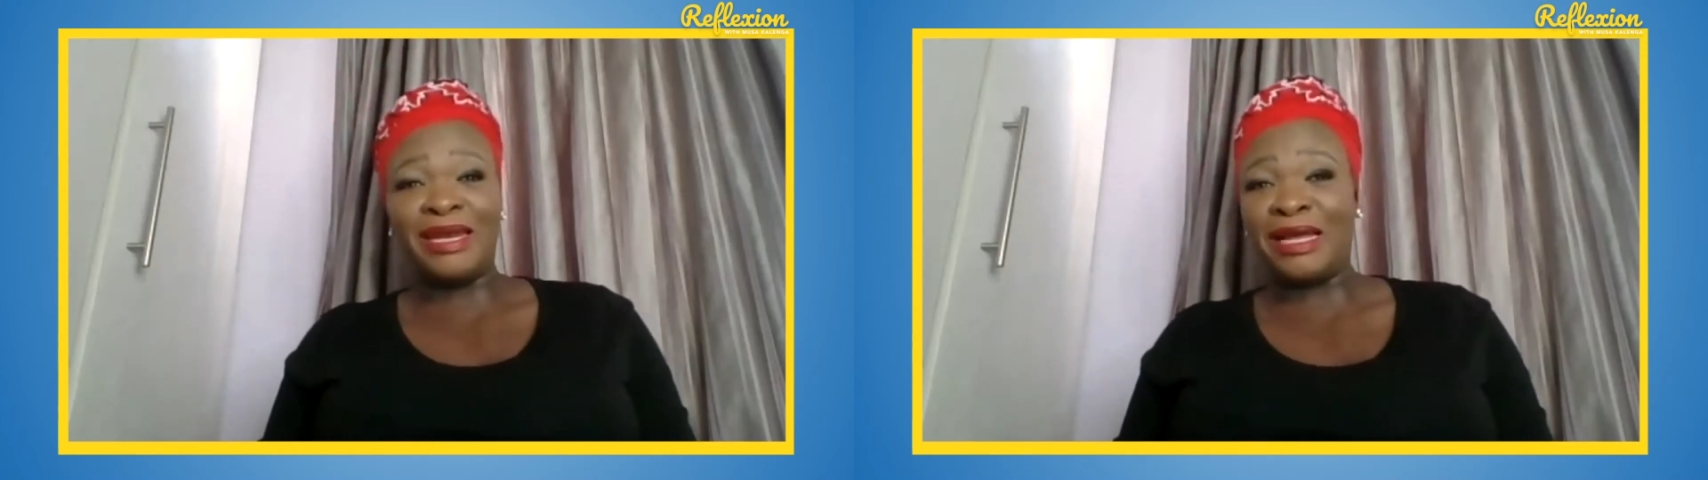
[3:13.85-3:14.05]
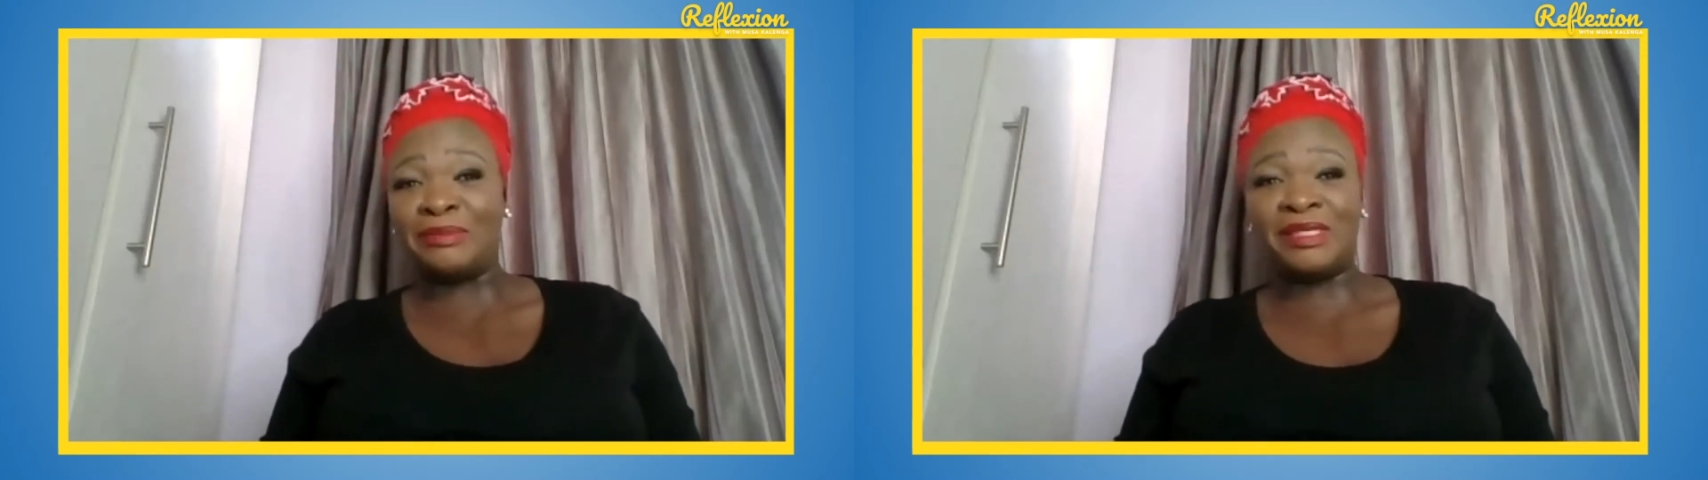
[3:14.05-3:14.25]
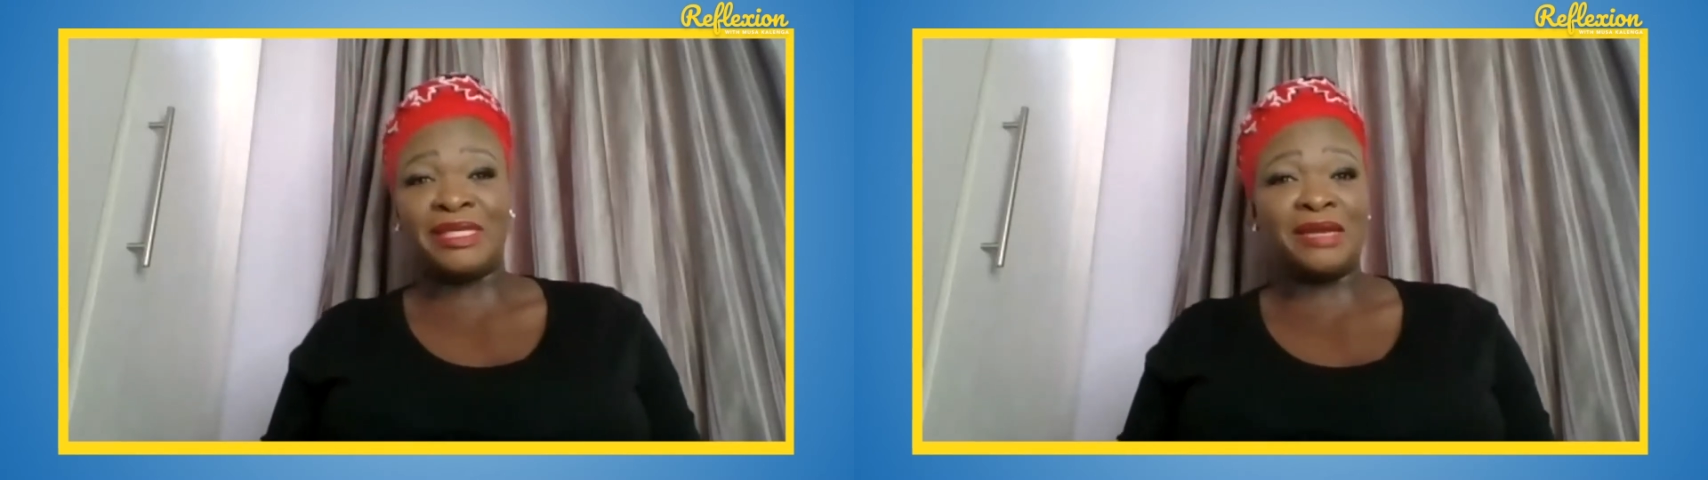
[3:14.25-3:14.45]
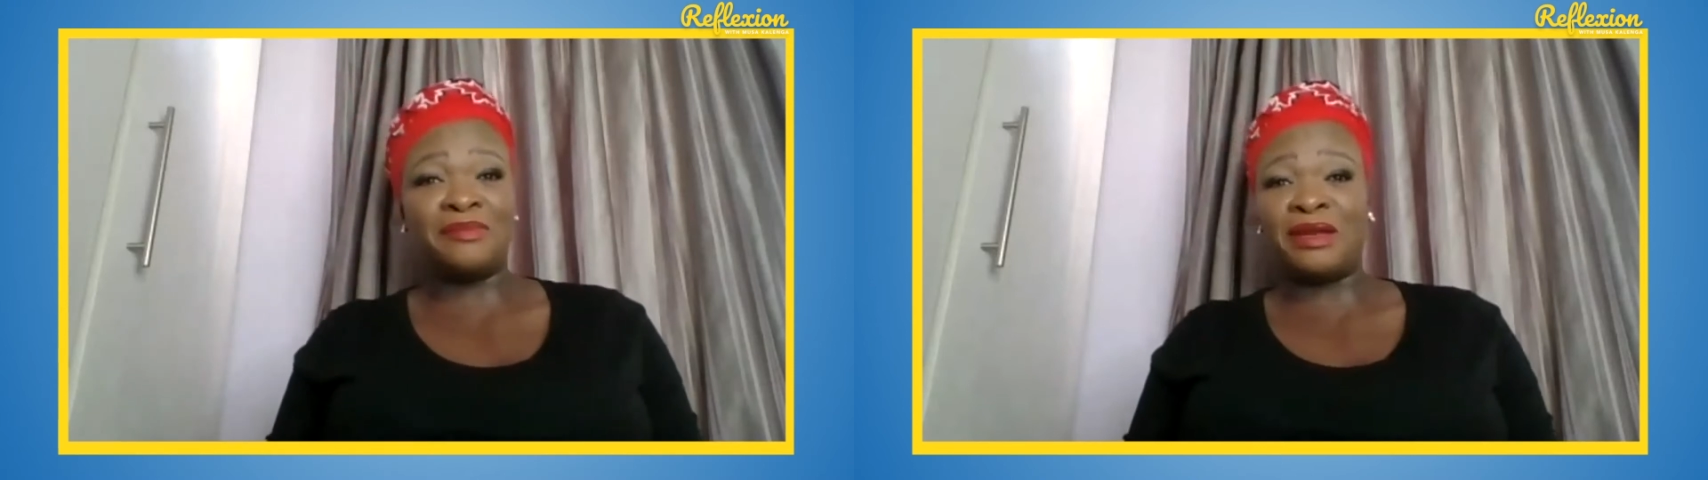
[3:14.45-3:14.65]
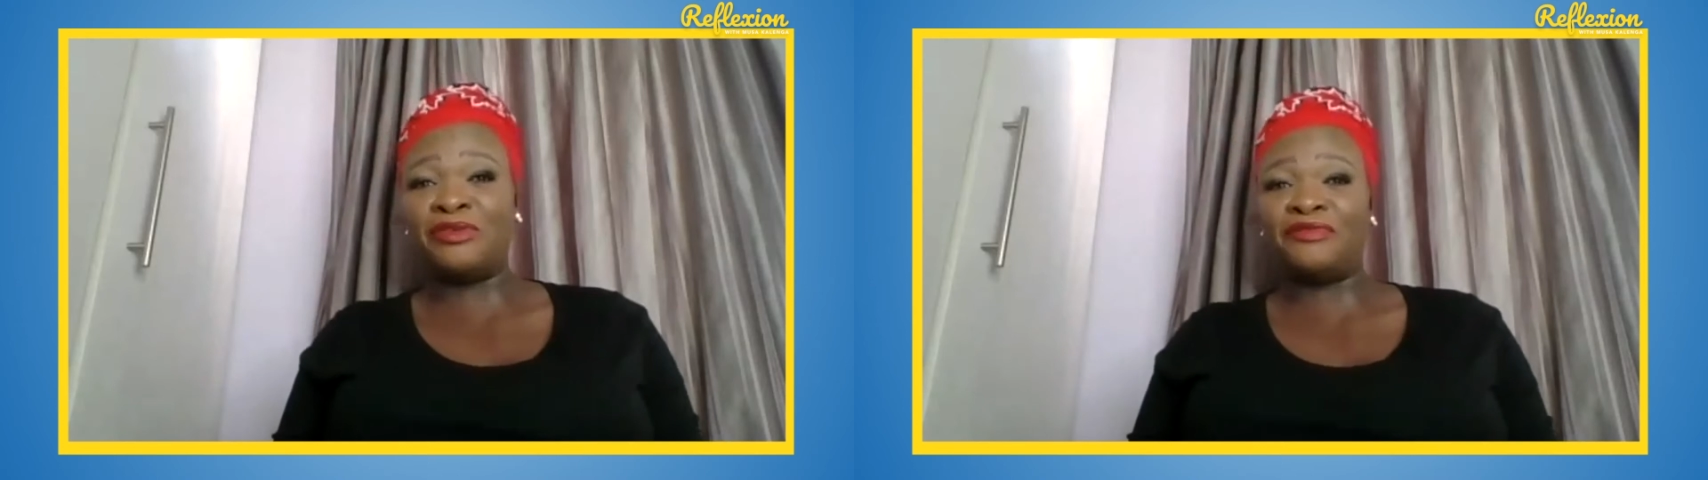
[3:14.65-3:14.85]
income
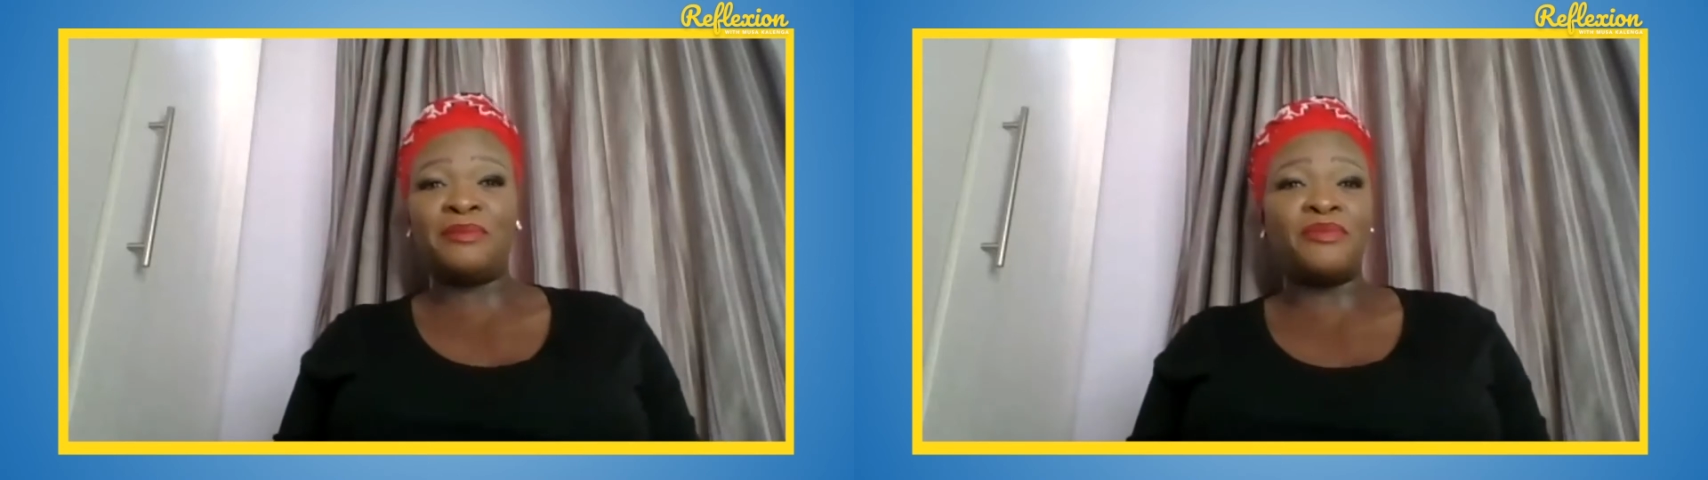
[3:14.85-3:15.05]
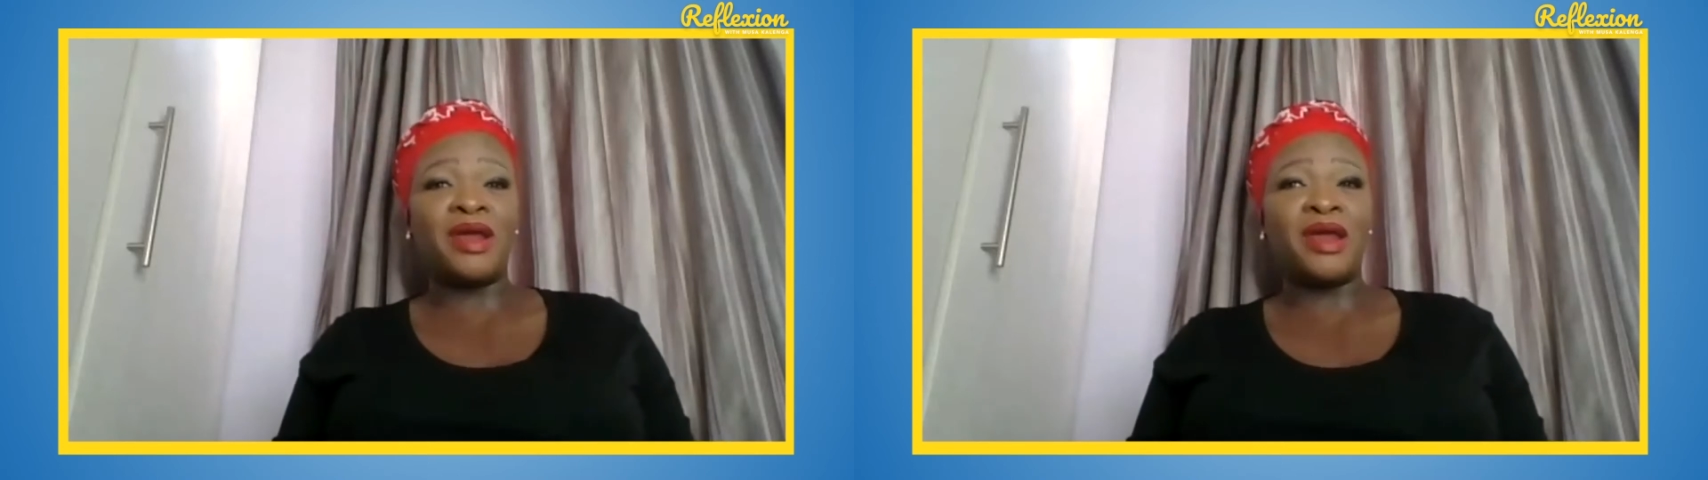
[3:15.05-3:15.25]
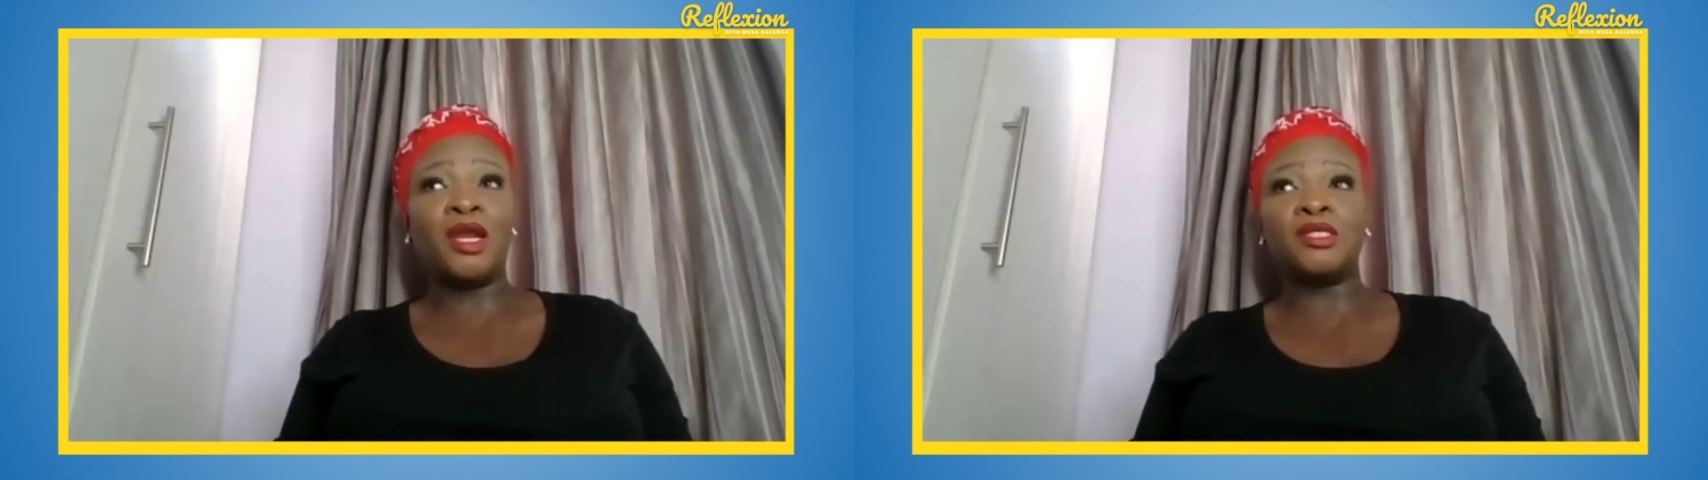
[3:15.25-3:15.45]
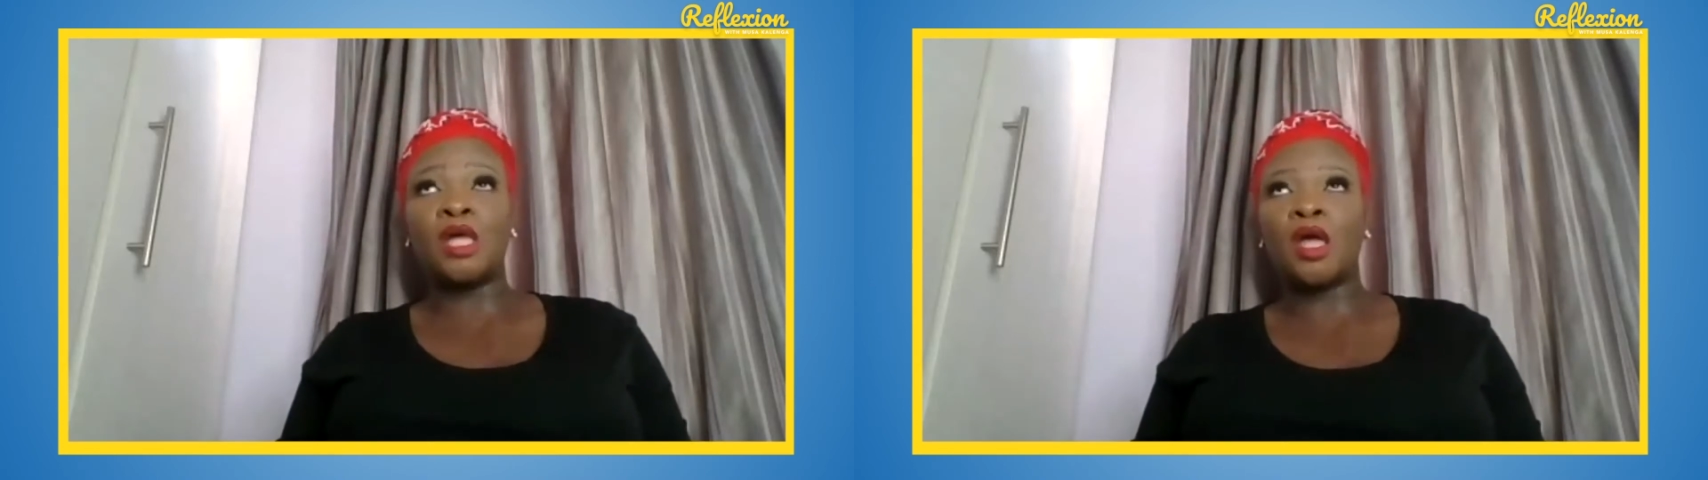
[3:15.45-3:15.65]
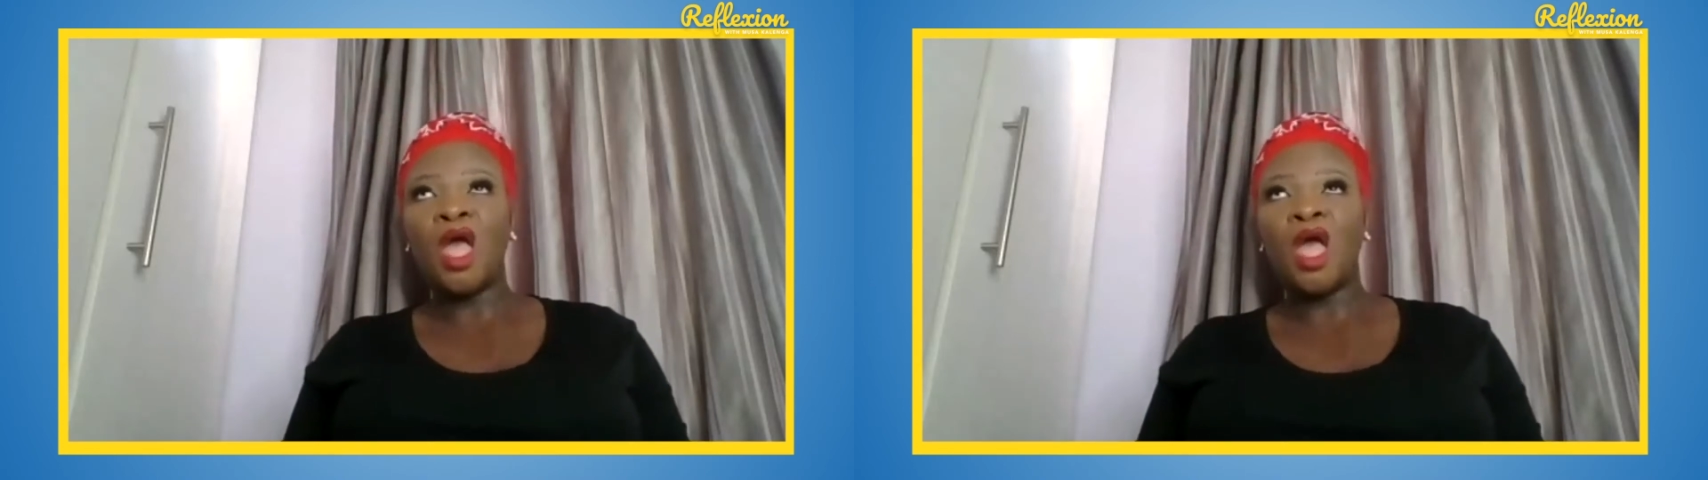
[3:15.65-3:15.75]
statement of the brand, and I was like,